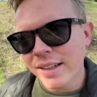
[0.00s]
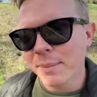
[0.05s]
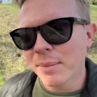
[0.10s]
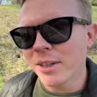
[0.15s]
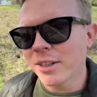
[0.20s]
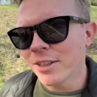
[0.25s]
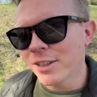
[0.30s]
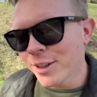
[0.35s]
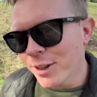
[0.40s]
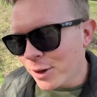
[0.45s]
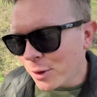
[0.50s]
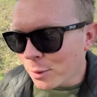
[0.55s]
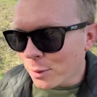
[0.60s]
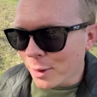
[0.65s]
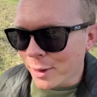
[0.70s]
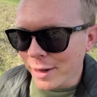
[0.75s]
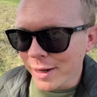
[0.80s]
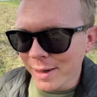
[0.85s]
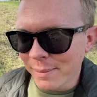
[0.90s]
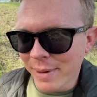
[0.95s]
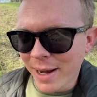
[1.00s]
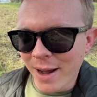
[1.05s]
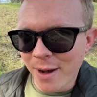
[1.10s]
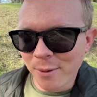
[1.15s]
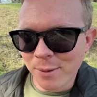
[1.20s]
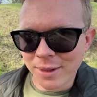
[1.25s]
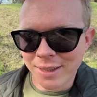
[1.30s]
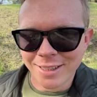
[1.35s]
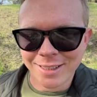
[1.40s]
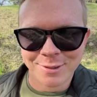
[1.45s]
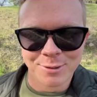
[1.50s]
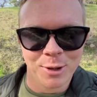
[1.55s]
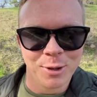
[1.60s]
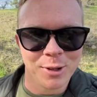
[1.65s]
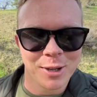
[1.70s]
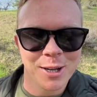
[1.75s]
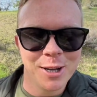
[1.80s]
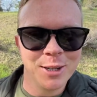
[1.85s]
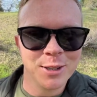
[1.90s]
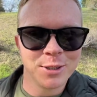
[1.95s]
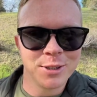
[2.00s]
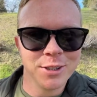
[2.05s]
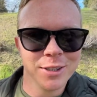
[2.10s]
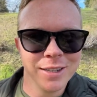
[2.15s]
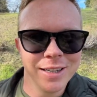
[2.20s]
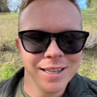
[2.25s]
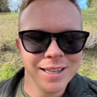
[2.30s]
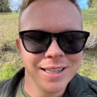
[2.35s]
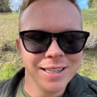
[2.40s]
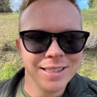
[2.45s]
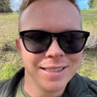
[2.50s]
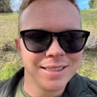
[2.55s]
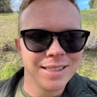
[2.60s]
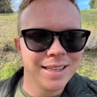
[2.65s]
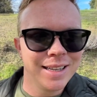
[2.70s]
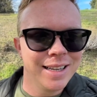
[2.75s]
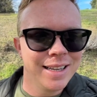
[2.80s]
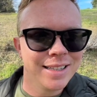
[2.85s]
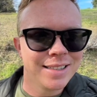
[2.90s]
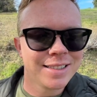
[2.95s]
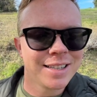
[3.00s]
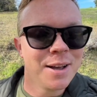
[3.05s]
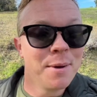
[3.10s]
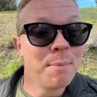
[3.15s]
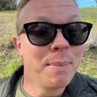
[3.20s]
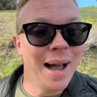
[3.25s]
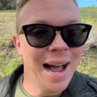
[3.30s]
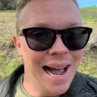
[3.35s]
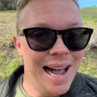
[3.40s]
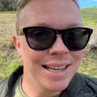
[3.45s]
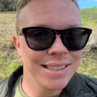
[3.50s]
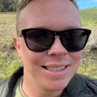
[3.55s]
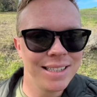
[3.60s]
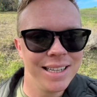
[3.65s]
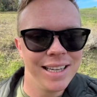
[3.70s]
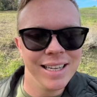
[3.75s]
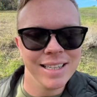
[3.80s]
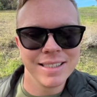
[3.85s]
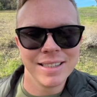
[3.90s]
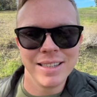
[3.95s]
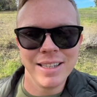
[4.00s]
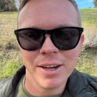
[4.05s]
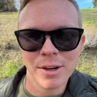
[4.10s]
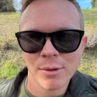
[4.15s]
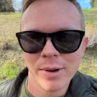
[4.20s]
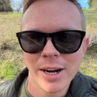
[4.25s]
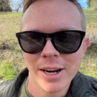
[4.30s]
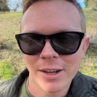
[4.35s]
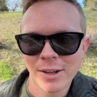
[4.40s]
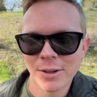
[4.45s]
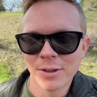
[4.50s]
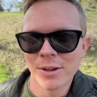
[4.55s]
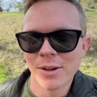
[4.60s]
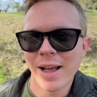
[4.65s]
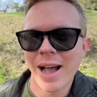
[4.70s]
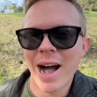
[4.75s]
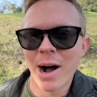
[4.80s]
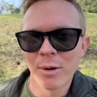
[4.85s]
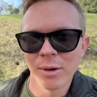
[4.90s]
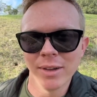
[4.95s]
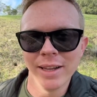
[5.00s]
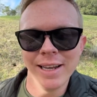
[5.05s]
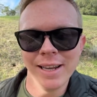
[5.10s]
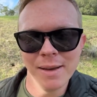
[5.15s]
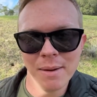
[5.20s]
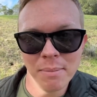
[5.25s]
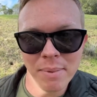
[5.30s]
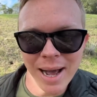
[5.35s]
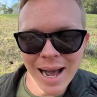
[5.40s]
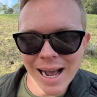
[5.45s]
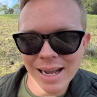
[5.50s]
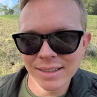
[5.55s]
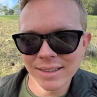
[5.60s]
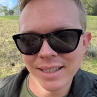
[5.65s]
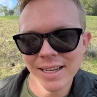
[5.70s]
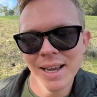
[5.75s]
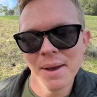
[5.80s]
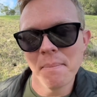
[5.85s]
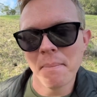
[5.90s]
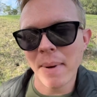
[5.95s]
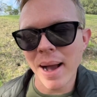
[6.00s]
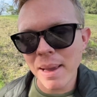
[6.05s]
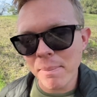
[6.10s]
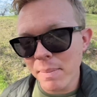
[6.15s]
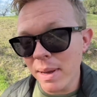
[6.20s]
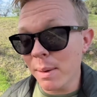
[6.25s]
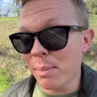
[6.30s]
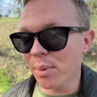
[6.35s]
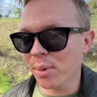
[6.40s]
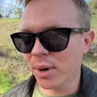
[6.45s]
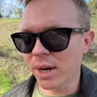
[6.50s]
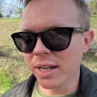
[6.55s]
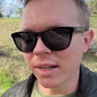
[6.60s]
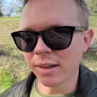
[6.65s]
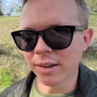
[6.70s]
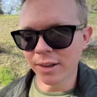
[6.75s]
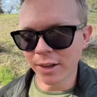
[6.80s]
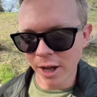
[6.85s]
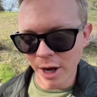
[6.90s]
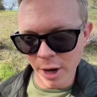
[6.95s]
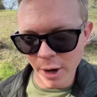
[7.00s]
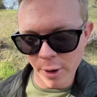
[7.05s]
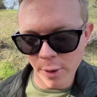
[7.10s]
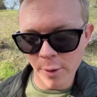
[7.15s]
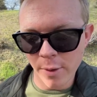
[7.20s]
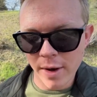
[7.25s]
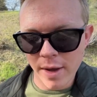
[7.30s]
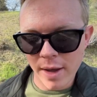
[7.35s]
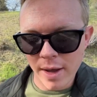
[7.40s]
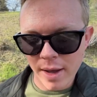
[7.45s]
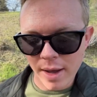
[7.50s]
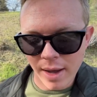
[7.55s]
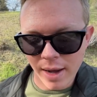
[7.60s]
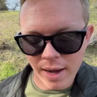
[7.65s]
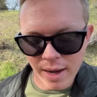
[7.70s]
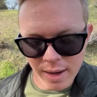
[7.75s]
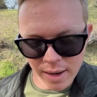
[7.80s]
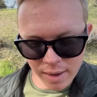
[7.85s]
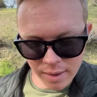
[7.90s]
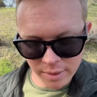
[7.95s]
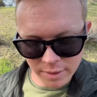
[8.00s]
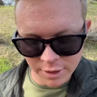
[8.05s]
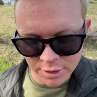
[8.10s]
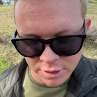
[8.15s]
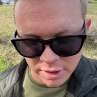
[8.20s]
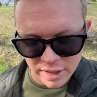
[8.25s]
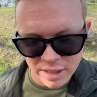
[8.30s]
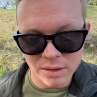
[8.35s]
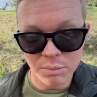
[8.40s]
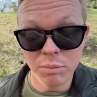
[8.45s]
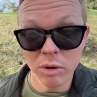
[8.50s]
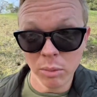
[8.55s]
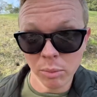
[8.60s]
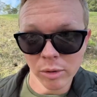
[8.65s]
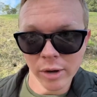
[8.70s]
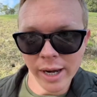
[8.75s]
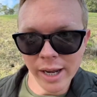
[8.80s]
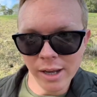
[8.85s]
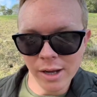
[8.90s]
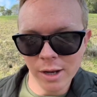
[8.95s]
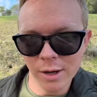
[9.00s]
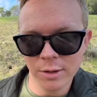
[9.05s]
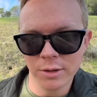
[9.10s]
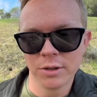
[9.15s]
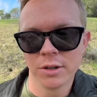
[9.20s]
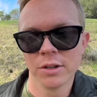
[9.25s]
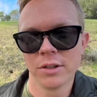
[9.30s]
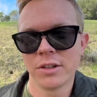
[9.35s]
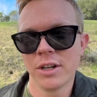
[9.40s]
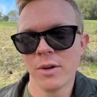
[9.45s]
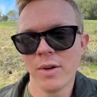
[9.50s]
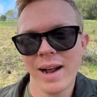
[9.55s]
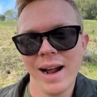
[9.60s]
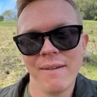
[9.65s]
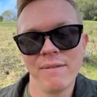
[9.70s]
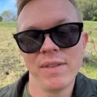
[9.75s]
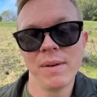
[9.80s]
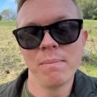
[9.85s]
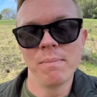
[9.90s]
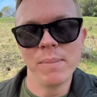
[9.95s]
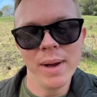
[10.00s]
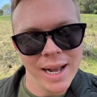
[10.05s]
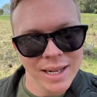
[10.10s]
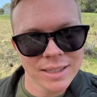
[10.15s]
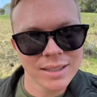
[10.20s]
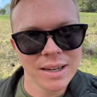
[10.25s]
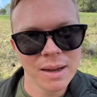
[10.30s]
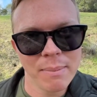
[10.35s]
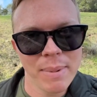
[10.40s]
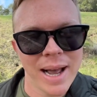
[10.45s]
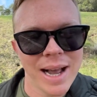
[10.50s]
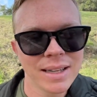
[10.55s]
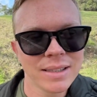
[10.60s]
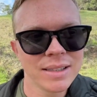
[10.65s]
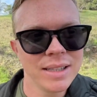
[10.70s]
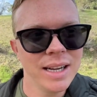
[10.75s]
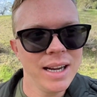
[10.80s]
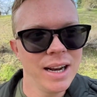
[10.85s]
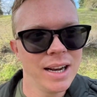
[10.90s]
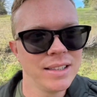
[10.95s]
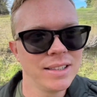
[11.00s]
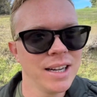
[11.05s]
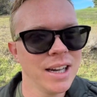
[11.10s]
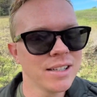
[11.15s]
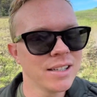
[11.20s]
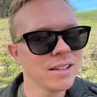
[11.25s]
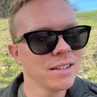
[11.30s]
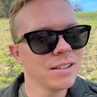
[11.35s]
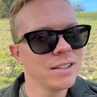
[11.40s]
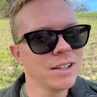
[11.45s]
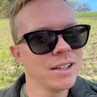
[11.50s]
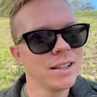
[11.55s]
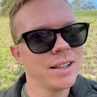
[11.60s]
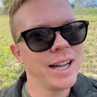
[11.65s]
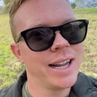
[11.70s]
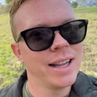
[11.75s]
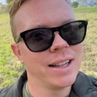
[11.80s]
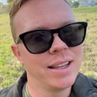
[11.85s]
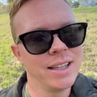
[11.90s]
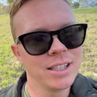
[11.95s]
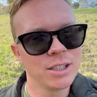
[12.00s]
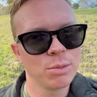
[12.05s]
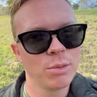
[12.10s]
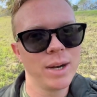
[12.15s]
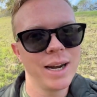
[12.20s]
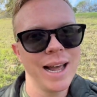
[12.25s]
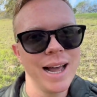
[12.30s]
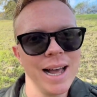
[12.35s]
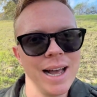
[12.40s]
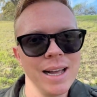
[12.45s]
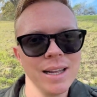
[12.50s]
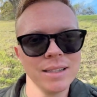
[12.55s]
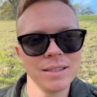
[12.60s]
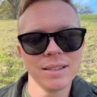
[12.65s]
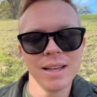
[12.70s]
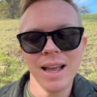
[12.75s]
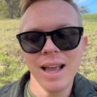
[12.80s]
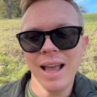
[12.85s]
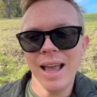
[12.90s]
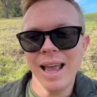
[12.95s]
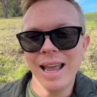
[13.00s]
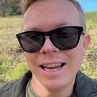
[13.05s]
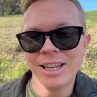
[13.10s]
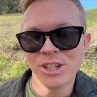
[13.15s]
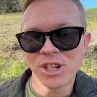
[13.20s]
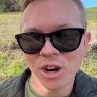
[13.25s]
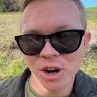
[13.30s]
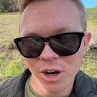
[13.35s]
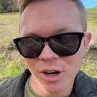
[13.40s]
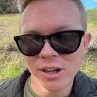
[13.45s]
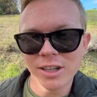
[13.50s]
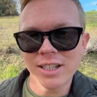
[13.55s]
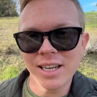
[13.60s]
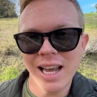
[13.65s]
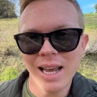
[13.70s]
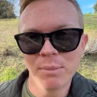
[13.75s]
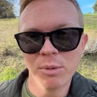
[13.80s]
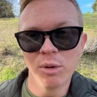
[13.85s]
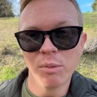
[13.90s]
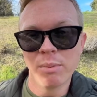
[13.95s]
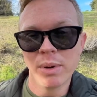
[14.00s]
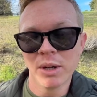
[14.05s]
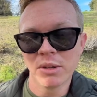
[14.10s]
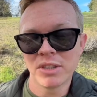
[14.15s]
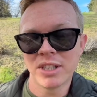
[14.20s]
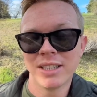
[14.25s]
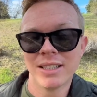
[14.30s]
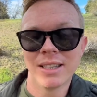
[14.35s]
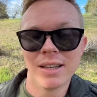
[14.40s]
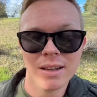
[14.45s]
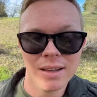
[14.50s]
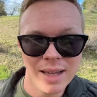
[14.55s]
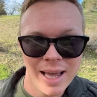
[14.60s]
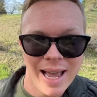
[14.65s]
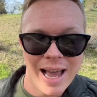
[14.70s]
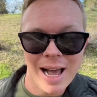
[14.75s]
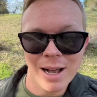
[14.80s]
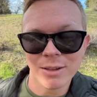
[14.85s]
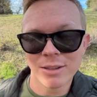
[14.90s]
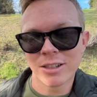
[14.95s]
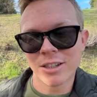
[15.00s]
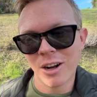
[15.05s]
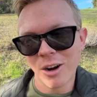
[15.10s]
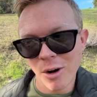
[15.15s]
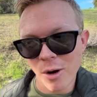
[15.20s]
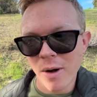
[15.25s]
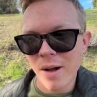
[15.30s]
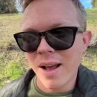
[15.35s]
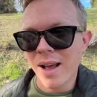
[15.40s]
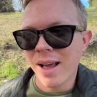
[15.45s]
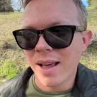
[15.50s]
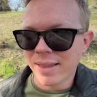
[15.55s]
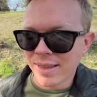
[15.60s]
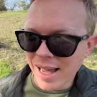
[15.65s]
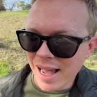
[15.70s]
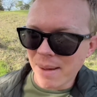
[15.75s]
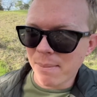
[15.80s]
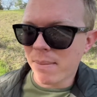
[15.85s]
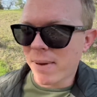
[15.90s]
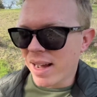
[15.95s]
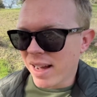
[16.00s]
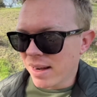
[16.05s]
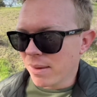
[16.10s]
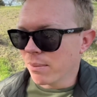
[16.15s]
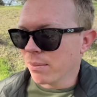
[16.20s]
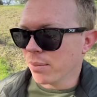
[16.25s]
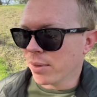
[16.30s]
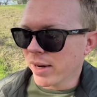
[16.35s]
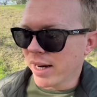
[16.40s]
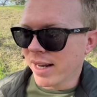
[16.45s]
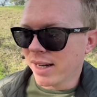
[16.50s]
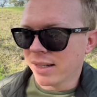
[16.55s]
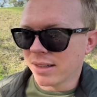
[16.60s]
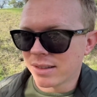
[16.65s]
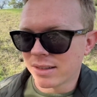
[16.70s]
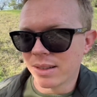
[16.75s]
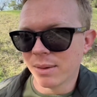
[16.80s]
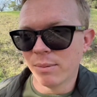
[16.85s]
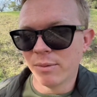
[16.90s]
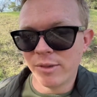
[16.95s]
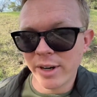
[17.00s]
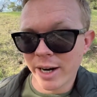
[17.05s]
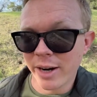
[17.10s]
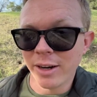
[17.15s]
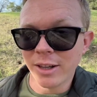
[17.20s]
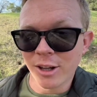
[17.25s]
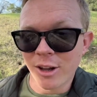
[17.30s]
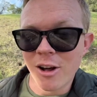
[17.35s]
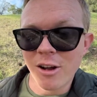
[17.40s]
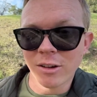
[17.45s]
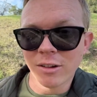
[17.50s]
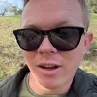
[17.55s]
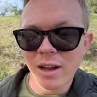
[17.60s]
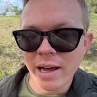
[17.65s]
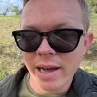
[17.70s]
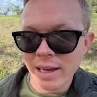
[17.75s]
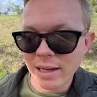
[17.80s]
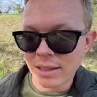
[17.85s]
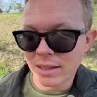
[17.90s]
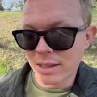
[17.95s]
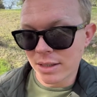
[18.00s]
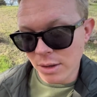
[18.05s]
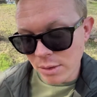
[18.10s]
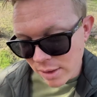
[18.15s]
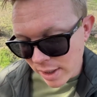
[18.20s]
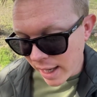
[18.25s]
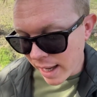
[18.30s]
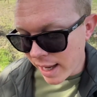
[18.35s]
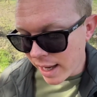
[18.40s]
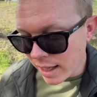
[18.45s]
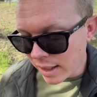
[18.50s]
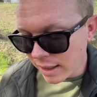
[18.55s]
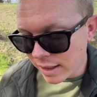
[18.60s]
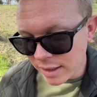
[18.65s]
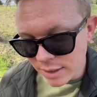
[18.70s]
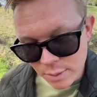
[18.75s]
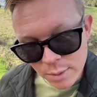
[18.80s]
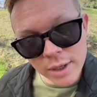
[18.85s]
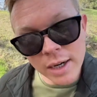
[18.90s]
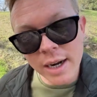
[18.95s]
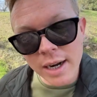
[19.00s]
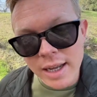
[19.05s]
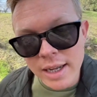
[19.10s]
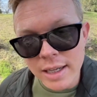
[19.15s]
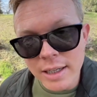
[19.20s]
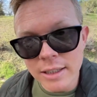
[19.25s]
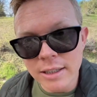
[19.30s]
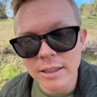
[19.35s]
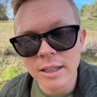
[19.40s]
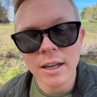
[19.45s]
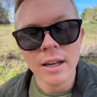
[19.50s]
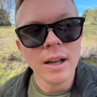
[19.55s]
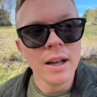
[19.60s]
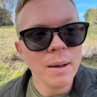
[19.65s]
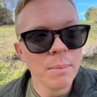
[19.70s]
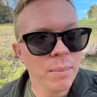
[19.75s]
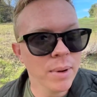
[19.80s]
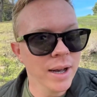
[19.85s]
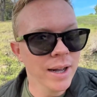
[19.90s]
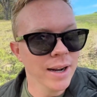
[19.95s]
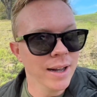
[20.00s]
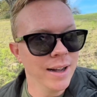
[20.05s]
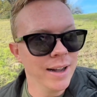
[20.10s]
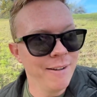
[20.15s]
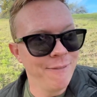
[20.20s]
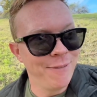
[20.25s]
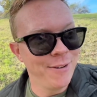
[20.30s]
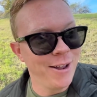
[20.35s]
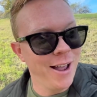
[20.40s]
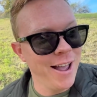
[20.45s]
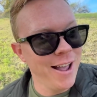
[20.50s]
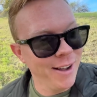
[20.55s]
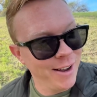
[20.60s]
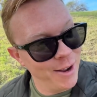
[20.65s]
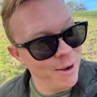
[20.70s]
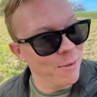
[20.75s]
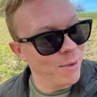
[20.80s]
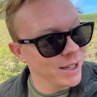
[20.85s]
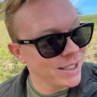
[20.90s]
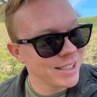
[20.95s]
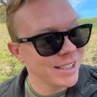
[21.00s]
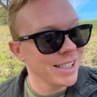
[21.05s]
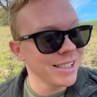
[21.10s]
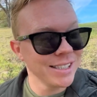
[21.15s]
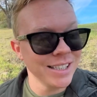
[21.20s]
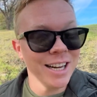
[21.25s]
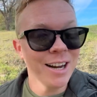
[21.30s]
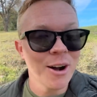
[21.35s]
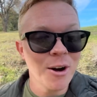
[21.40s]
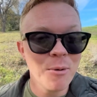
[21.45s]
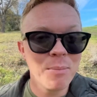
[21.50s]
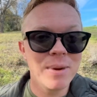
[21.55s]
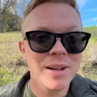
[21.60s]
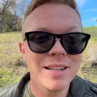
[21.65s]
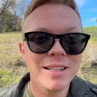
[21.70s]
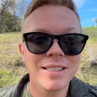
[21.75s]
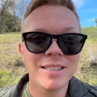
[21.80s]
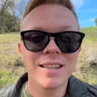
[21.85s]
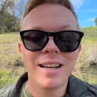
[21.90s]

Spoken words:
I'm a little worried about with this roller coaster is its capacity, its theoretical hourly capacity. It might be pretty low. Usually these boomerang coasters don't have the best capacity, and it doesn't look like this one has a turntable built into the layout. So that might bring some very long lines. It's okay, it is what it is. But if you once this thing opens,